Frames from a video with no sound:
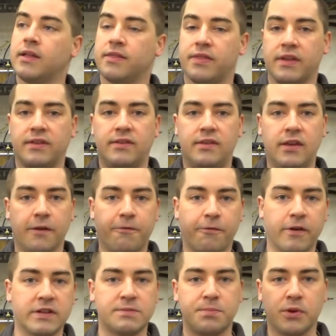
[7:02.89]
The
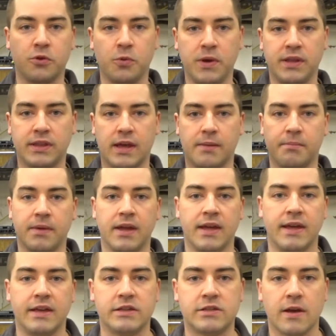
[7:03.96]
difference between them
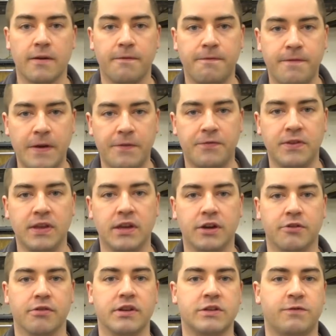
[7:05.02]
is 50
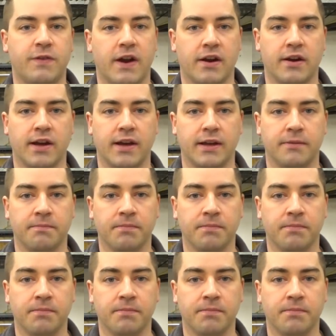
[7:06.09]
degrees Fahrenheit.